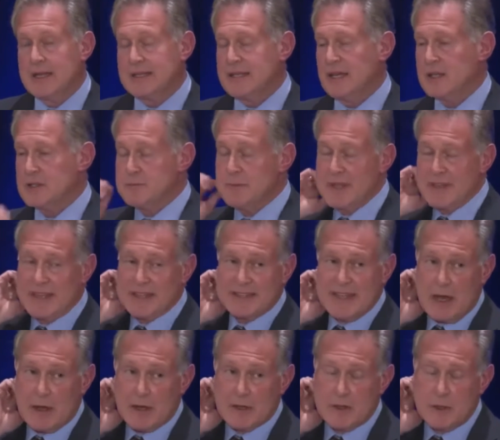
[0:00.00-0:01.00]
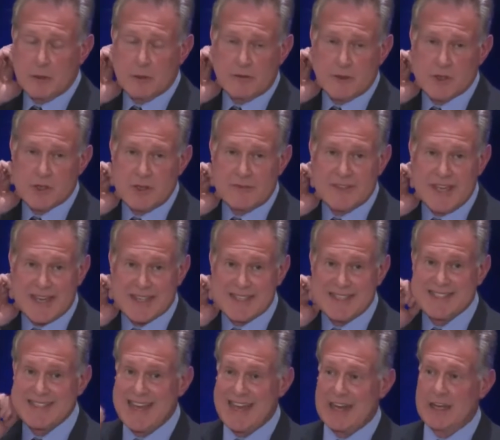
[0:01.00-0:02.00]
tells me that down at the University of
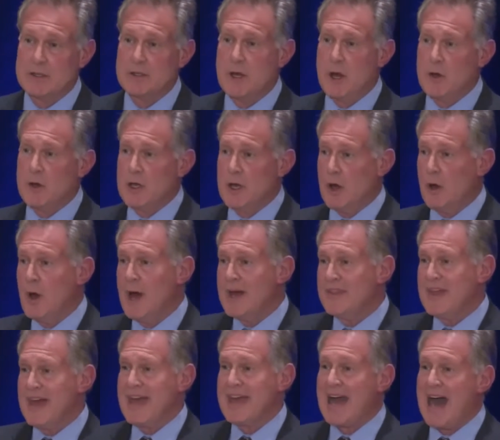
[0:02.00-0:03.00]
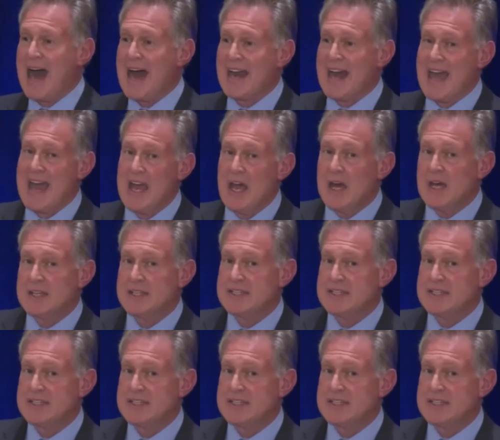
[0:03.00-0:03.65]
Texas San Antonio they got a